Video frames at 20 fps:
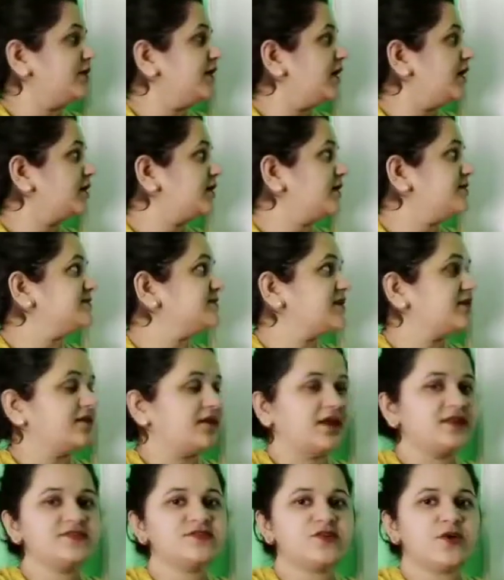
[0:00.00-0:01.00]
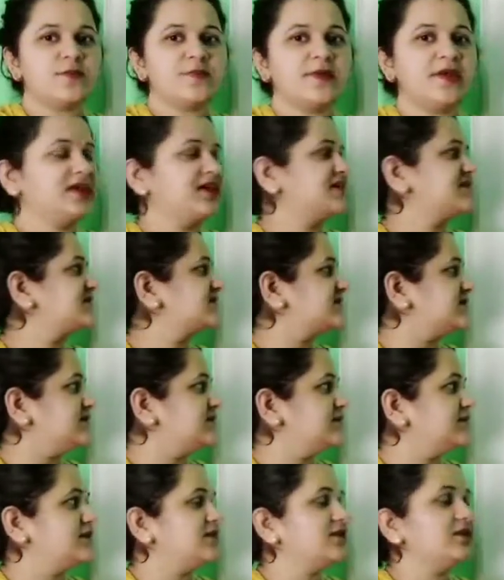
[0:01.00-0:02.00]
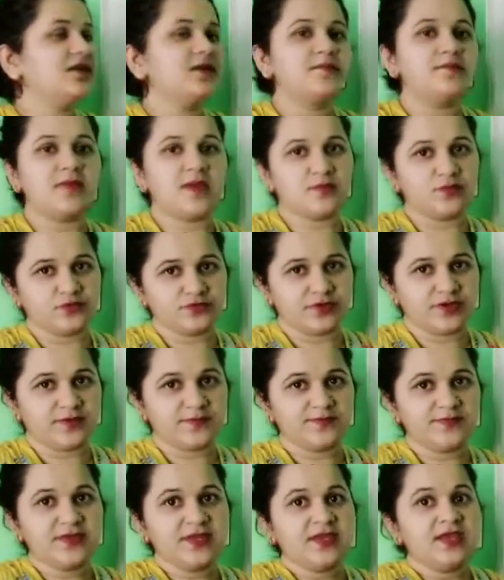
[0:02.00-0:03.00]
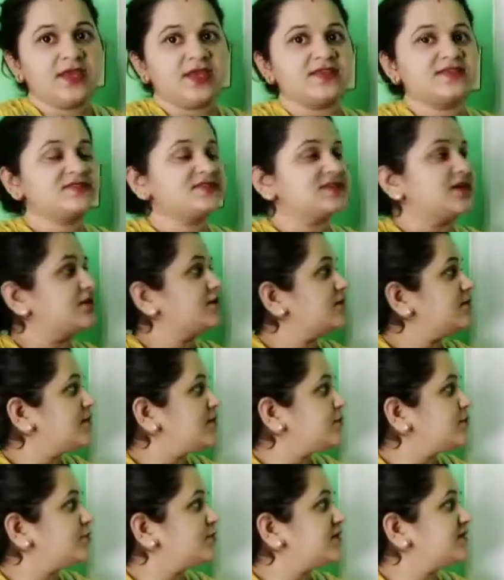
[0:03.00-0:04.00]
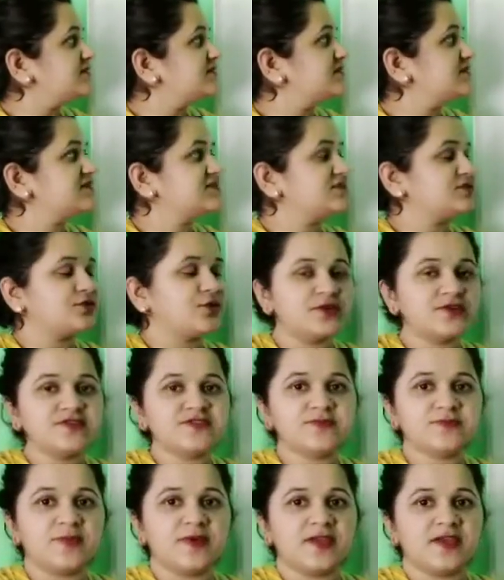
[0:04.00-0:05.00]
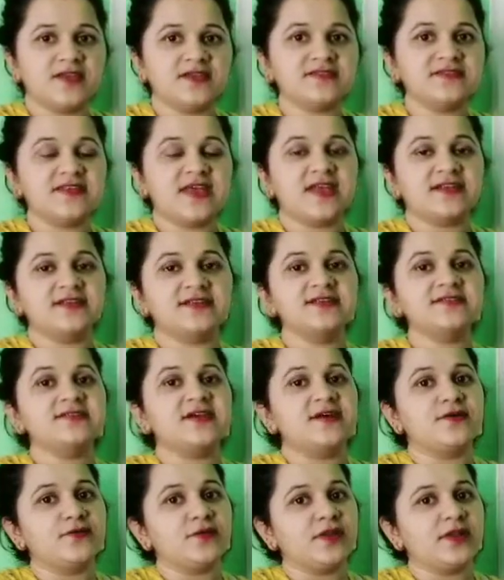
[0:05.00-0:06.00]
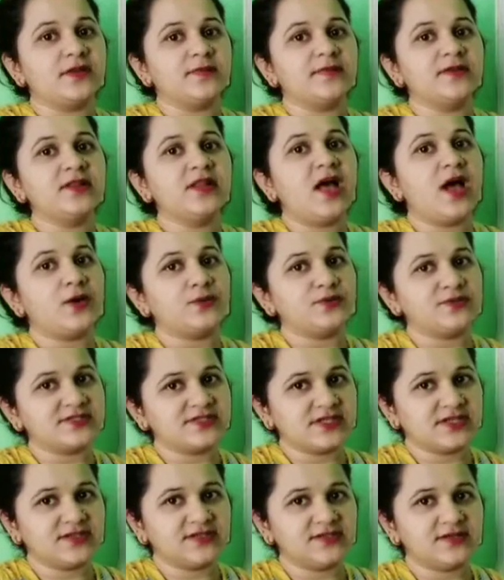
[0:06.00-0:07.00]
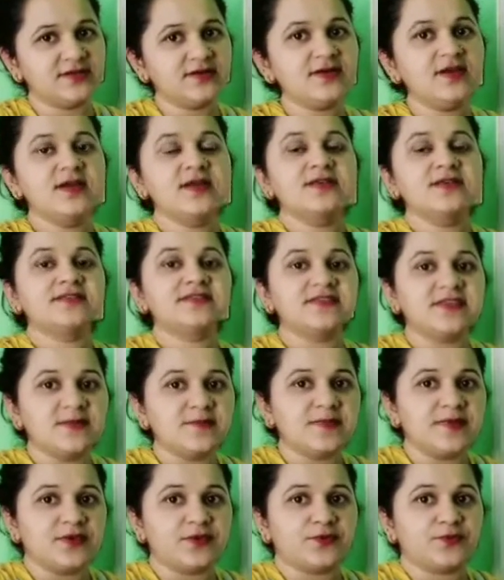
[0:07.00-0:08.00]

here comes the next topic, external memory. External memory is the storage space that is available outside the CPU.